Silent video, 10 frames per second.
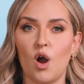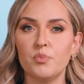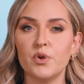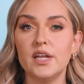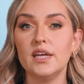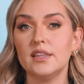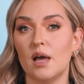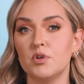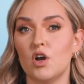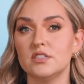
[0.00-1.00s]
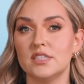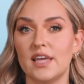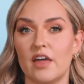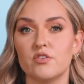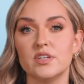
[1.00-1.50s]
operating in Lebanon to
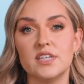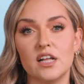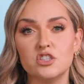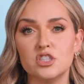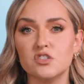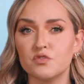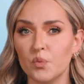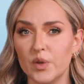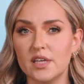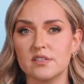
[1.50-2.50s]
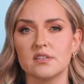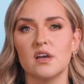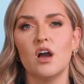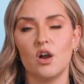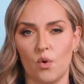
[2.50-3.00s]
gather intelligence for weeks,
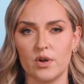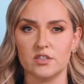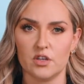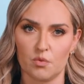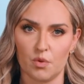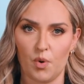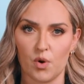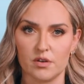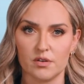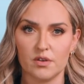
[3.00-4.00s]
according to the report.